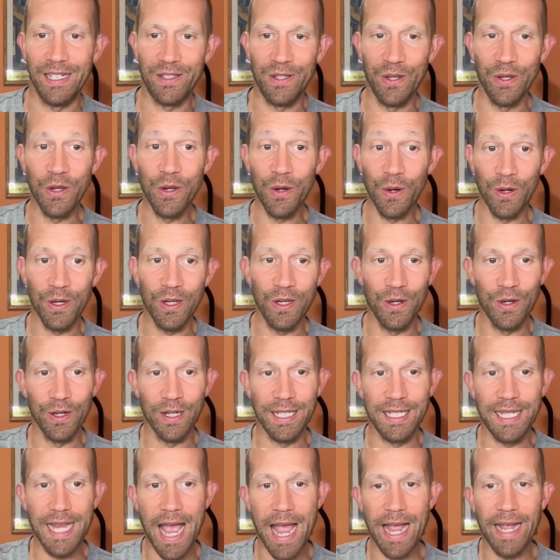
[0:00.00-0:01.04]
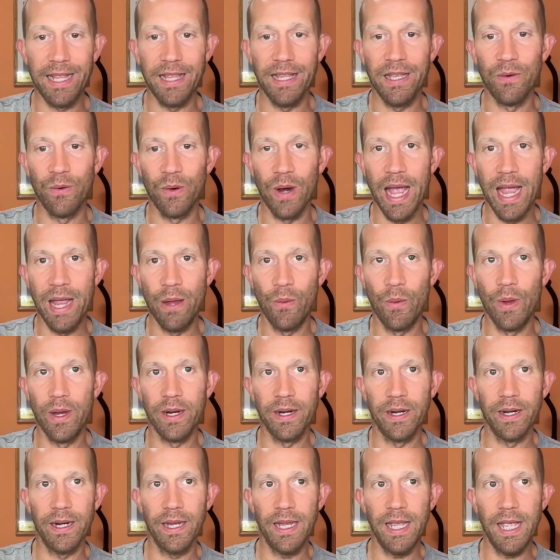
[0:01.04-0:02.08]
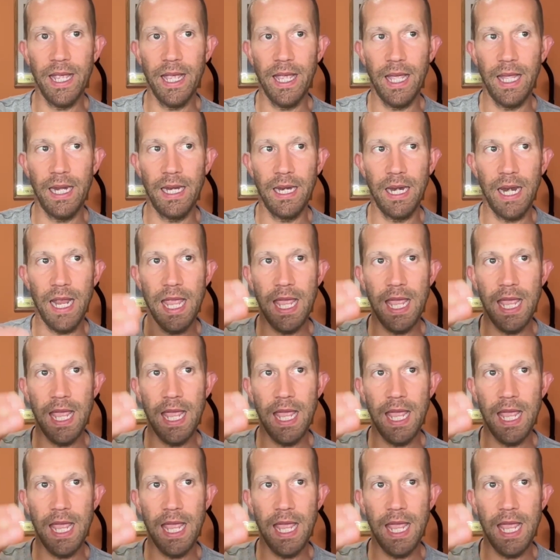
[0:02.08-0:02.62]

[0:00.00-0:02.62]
So you're exactly right, where in